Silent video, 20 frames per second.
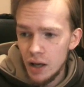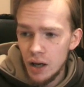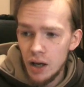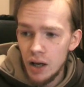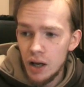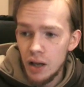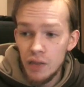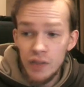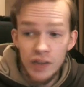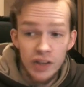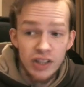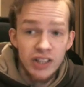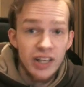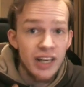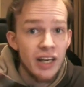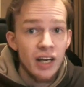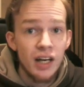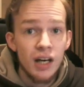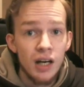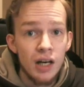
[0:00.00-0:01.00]

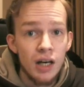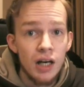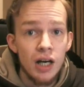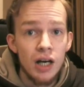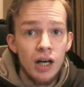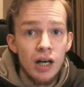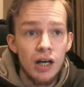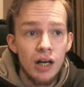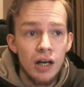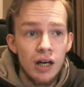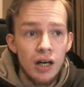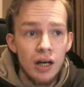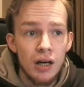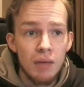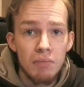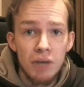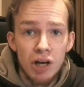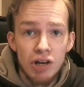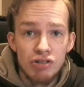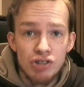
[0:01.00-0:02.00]
Giga
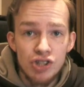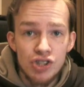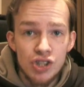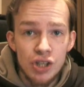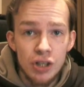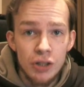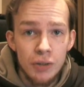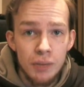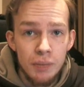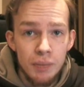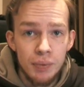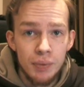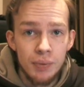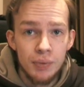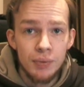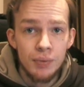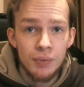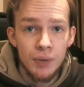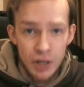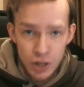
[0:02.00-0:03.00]
microscope,
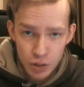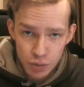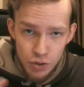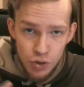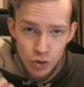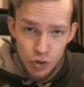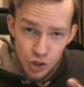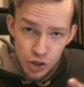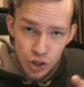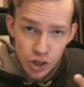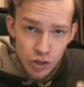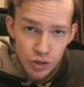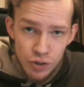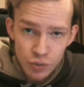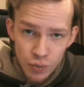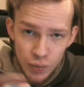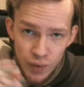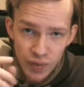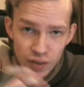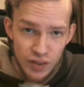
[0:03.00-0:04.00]
where you know,
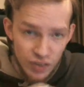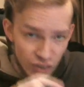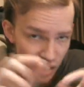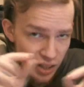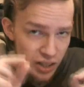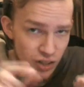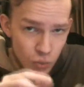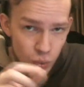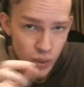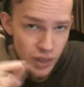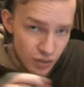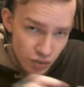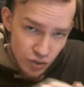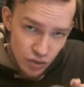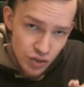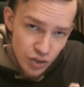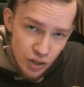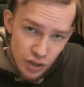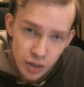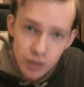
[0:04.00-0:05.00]
when the tiny
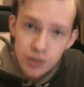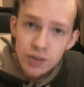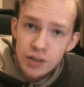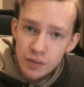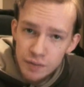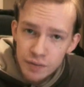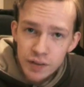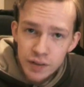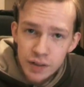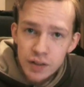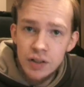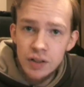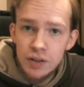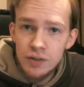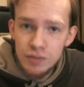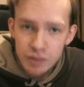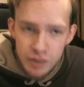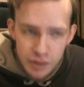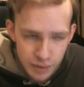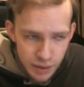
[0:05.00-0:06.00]
tweezers, you know,
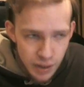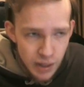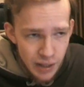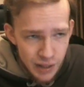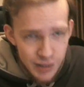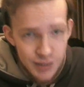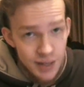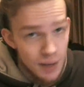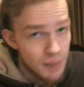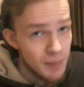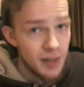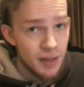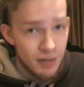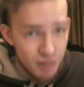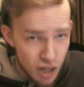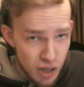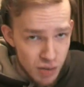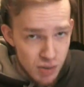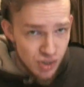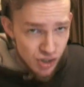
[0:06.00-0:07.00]
for assembling the
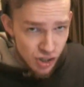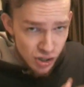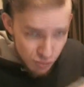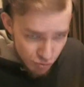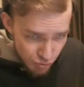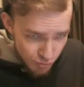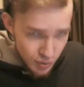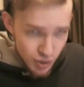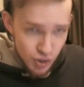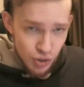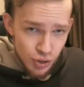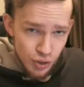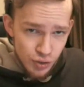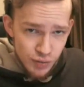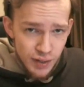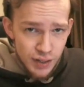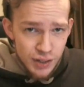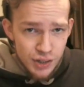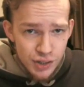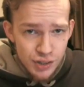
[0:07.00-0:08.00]
chromosomes from the core
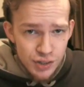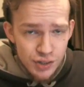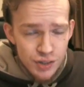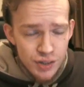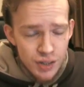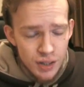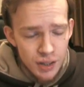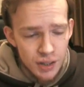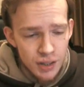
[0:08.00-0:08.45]
functions,